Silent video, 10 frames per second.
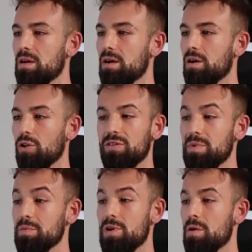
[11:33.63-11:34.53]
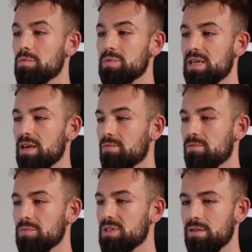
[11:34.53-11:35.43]
all of my problems came
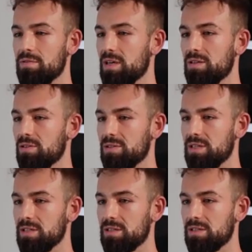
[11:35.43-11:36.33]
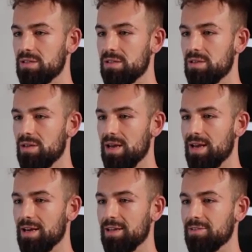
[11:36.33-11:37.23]
from self-centeredness
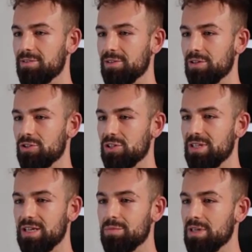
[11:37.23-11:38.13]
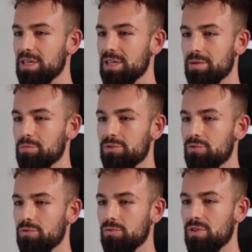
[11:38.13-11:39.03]
and just not being able
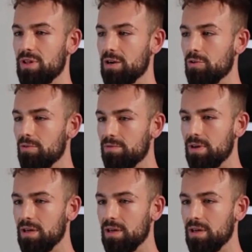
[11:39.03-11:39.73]
to think of